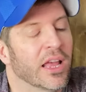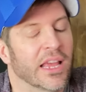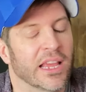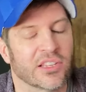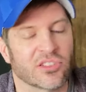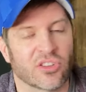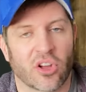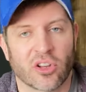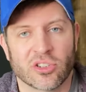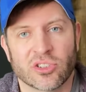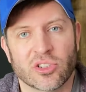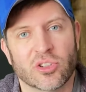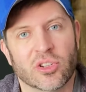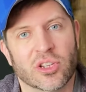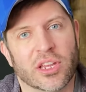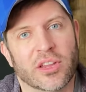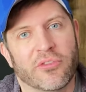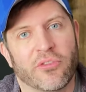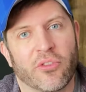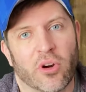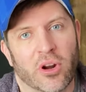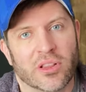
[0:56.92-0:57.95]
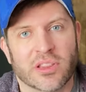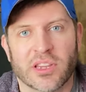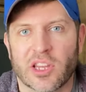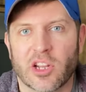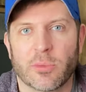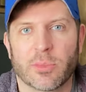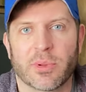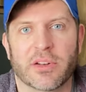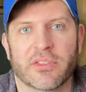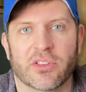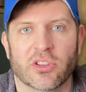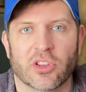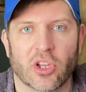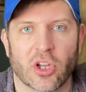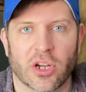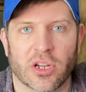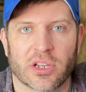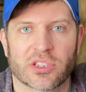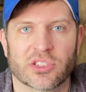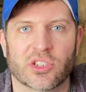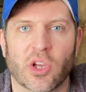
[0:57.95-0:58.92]
He's also looking for a little bit of a
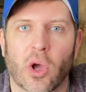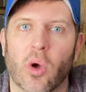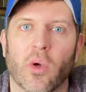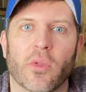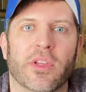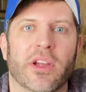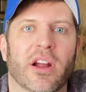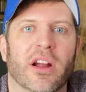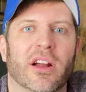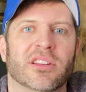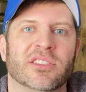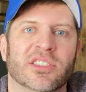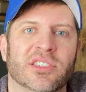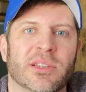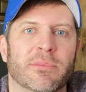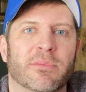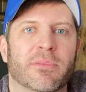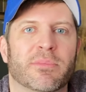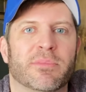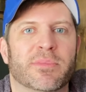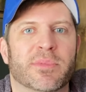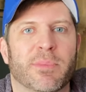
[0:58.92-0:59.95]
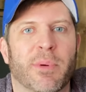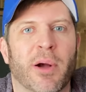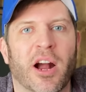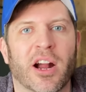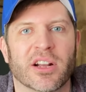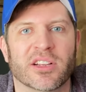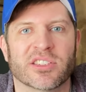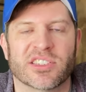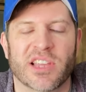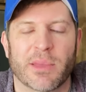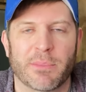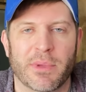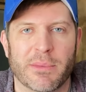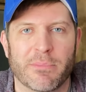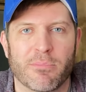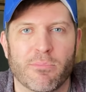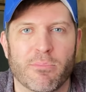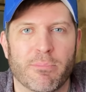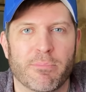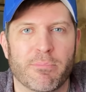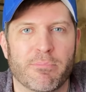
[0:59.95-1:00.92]
look. So there are some parts that
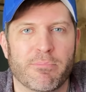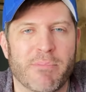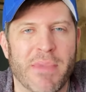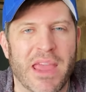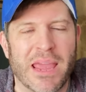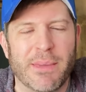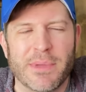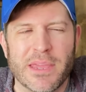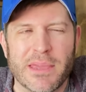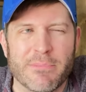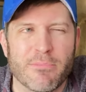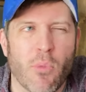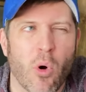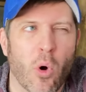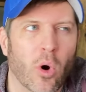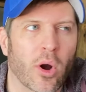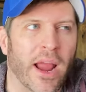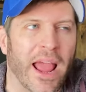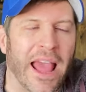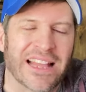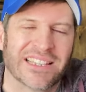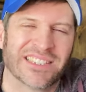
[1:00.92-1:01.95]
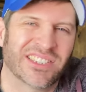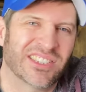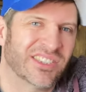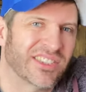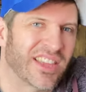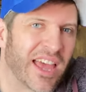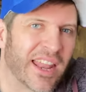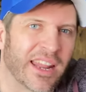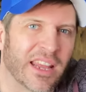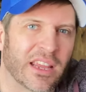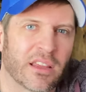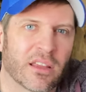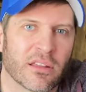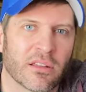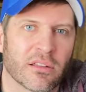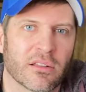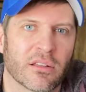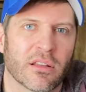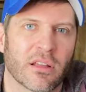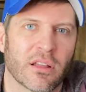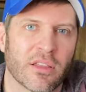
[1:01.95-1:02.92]
be maybe more aesthetic
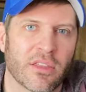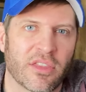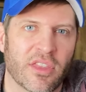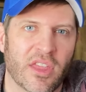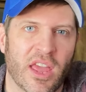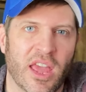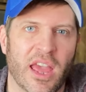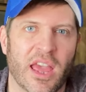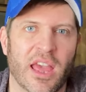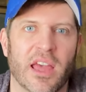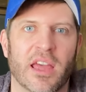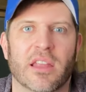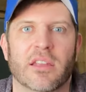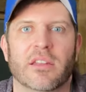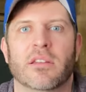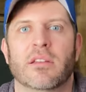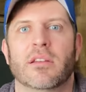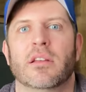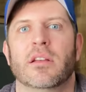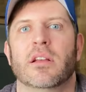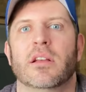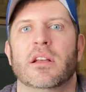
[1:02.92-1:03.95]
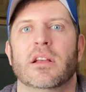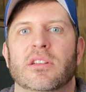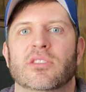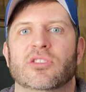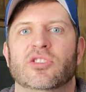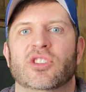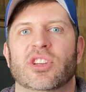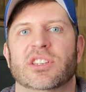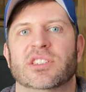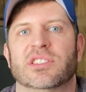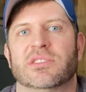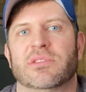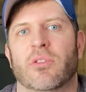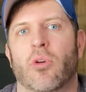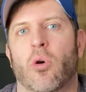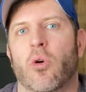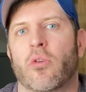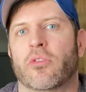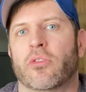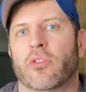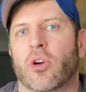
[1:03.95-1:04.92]
than just
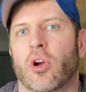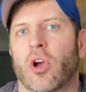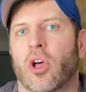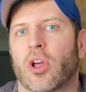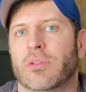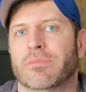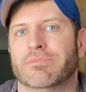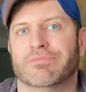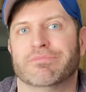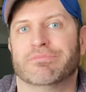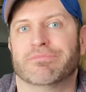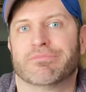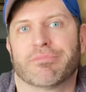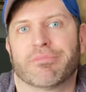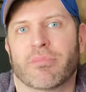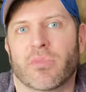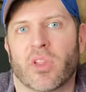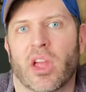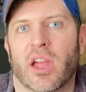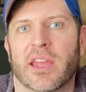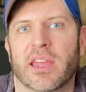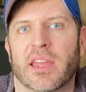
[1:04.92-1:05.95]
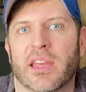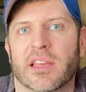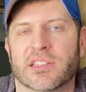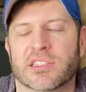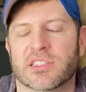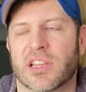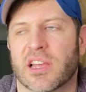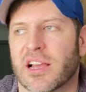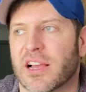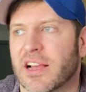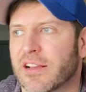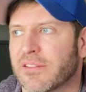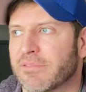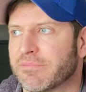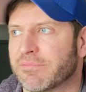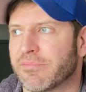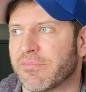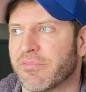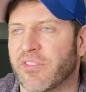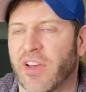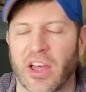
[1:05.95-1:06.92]
overall, I guess, uh,
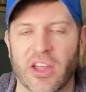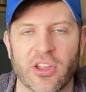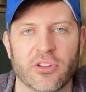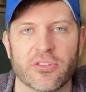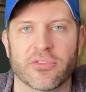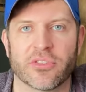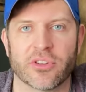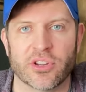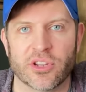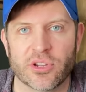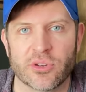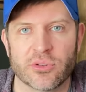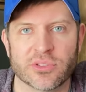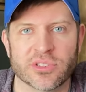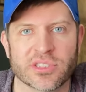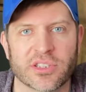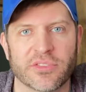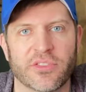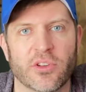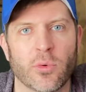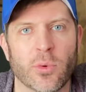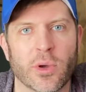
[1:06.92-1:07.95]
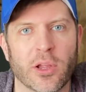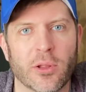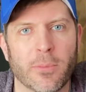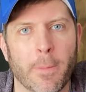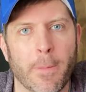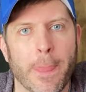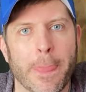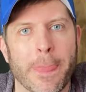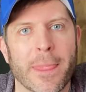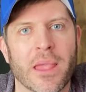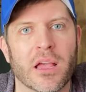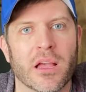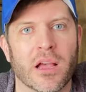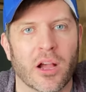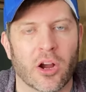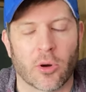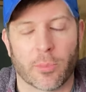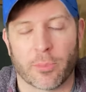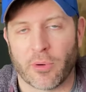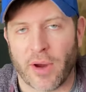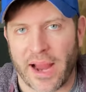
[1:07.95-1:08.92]
value for use, if you will,
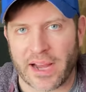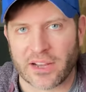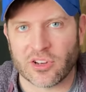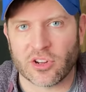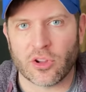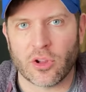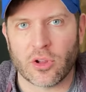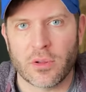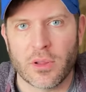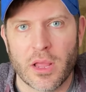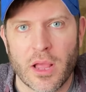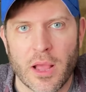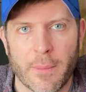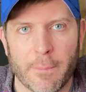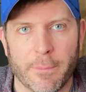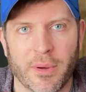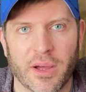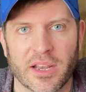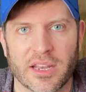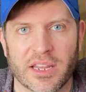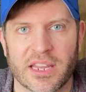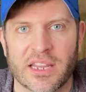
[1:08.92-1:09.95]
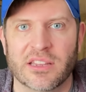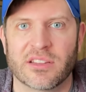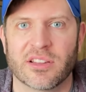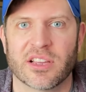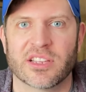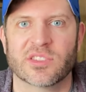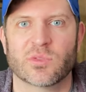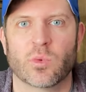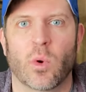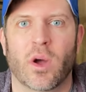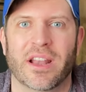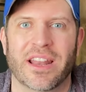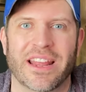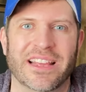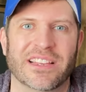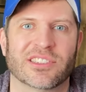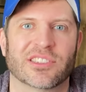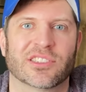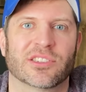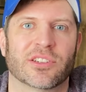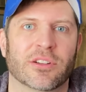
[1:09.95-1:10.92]
or practical. But he does want
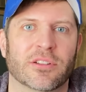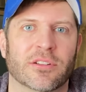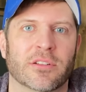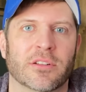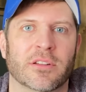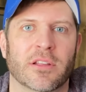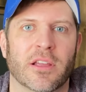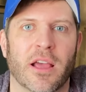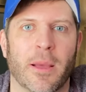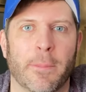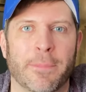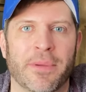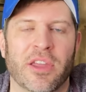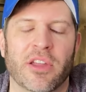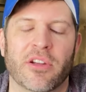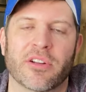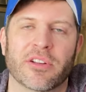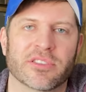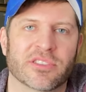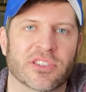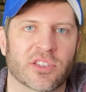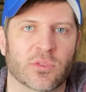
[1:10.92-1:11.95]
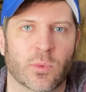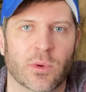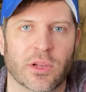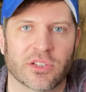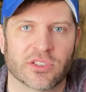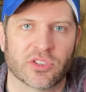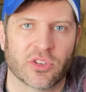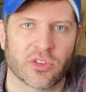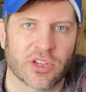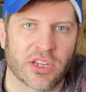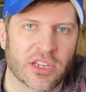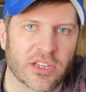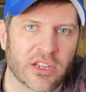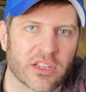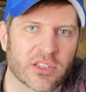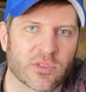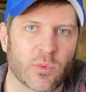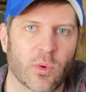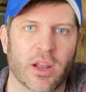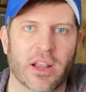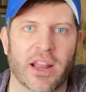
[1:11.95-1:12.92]
a certain appearance as well. So he
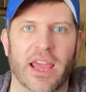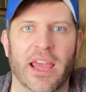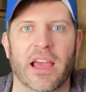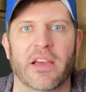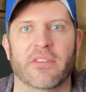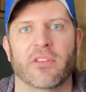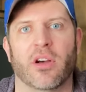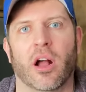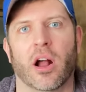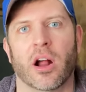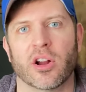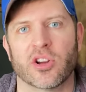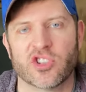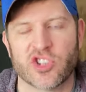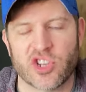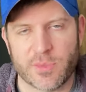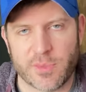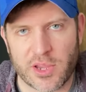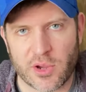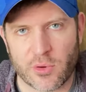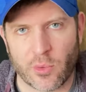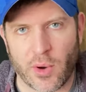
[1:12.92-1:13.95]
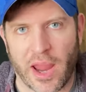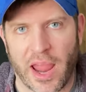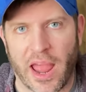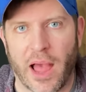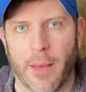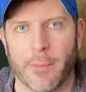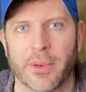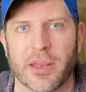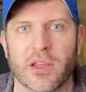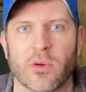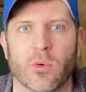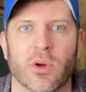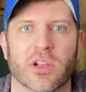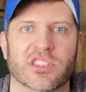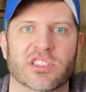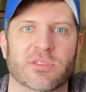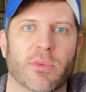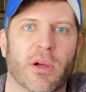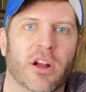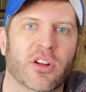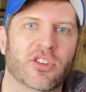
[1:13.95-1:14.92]
does want to have RGB RAM and he
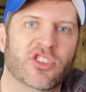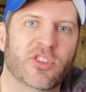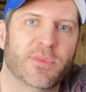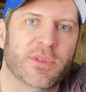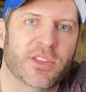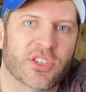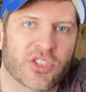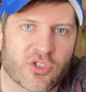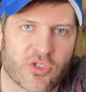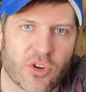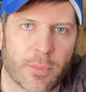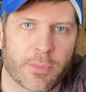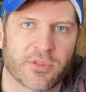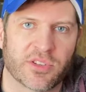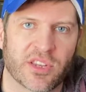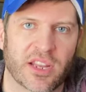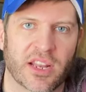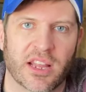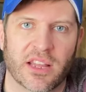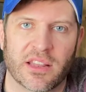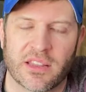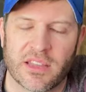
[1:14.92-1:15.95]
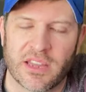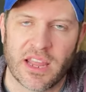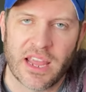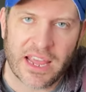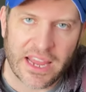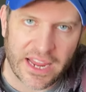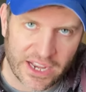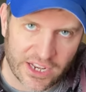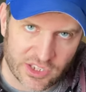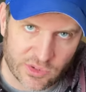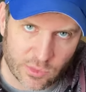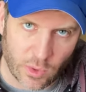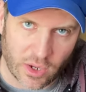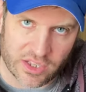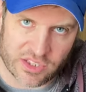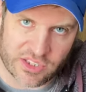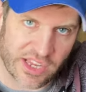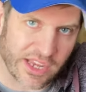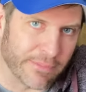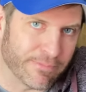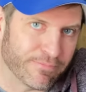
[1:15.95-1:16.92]
wants some RGB strips in it. And he just
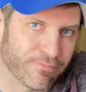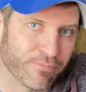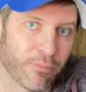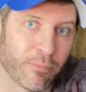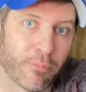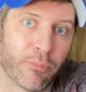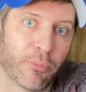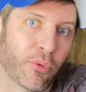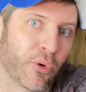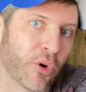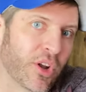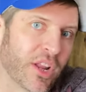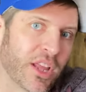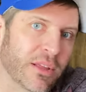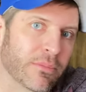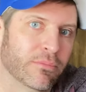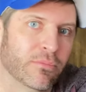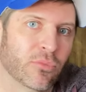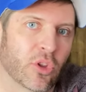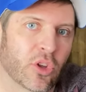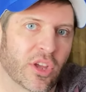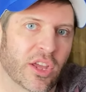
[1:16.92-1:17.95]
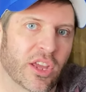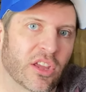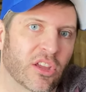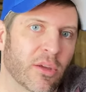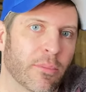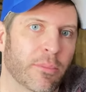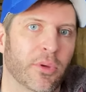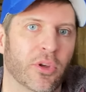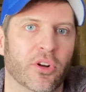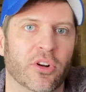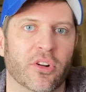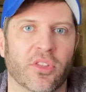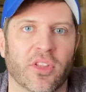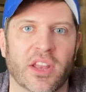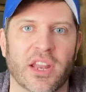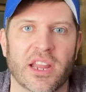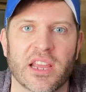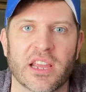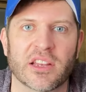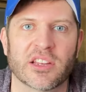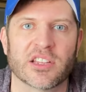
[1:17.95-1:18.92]
wants a pretty looking computer
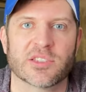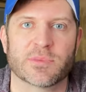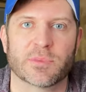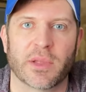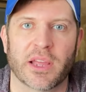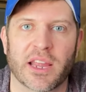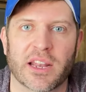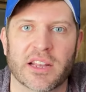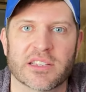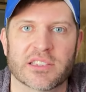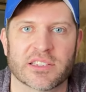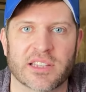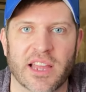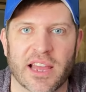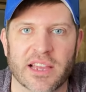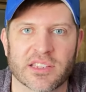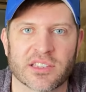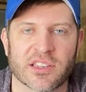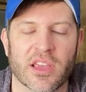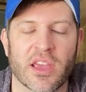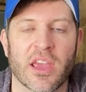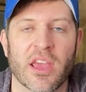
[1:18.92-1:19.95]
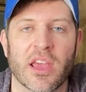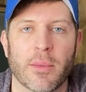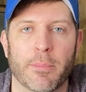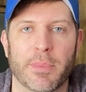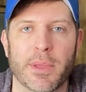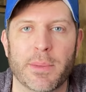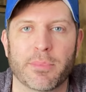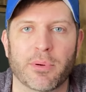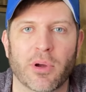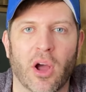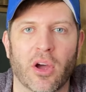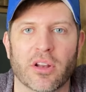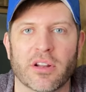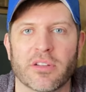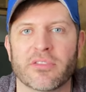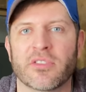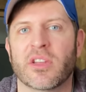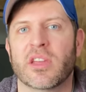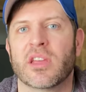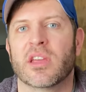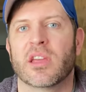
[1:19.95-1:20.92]
that he can display on his desk, be proud
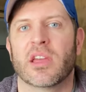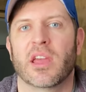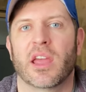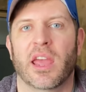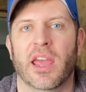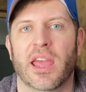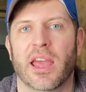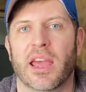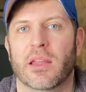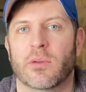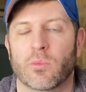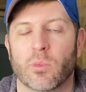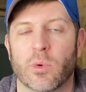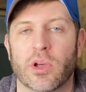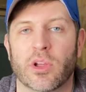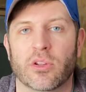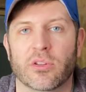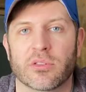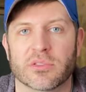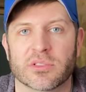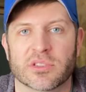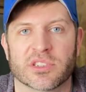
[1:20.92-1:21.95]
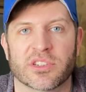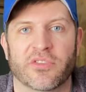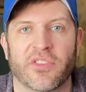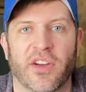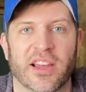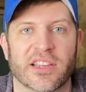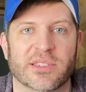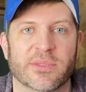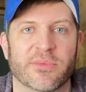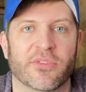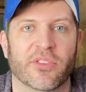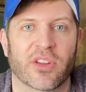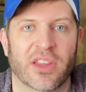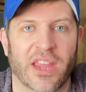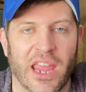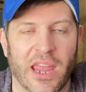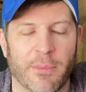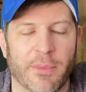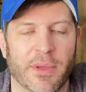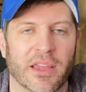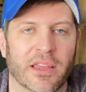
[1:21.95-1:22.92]
of, and will suffice him for
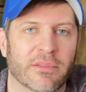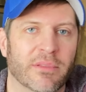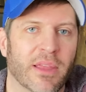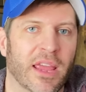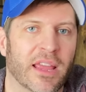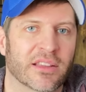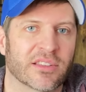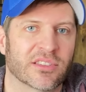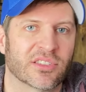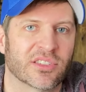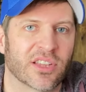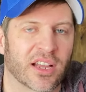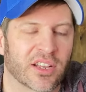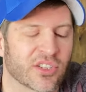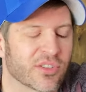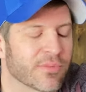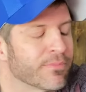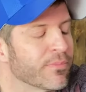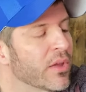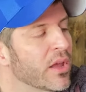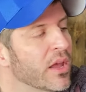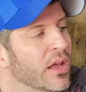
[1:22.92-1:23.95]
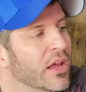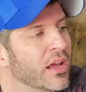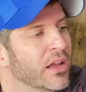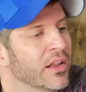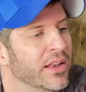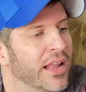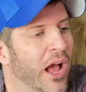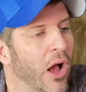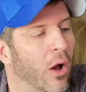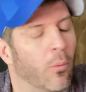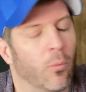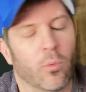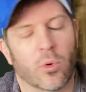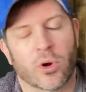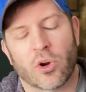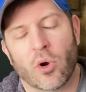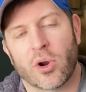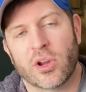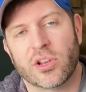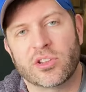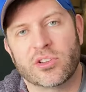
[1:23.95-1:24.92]
gaming and, and such. Now, we're
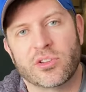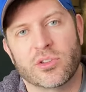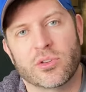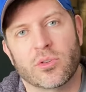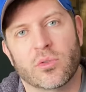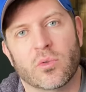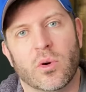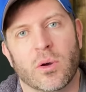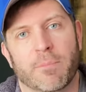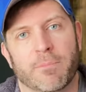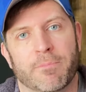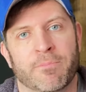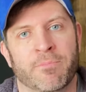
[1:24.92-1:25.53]
going to